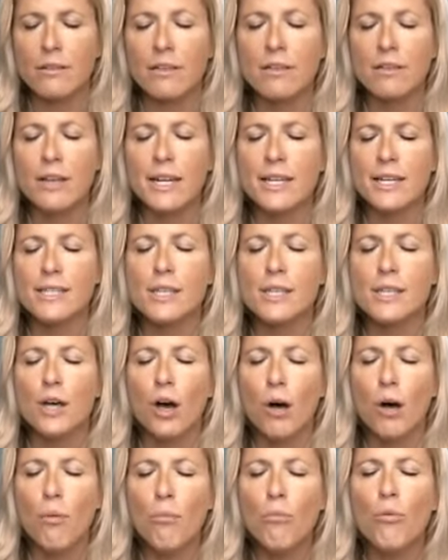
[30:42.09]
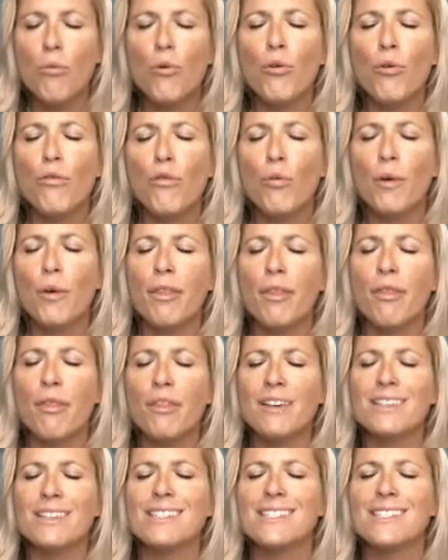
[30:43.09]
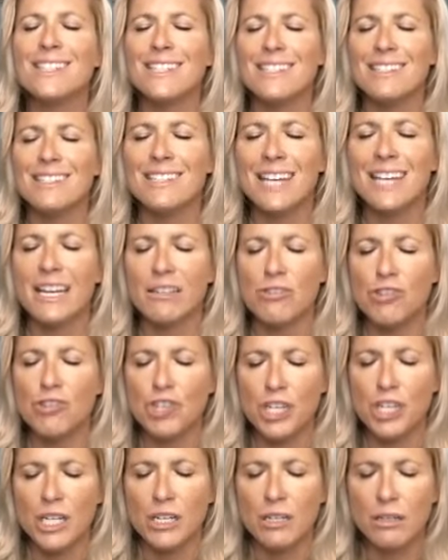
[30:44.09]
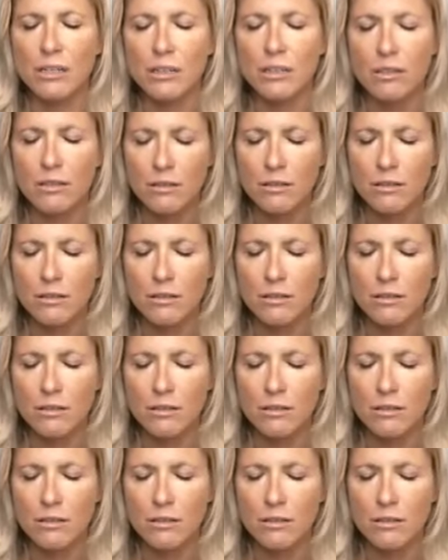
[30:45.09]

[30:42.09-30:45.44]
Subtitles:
Let us move with this intention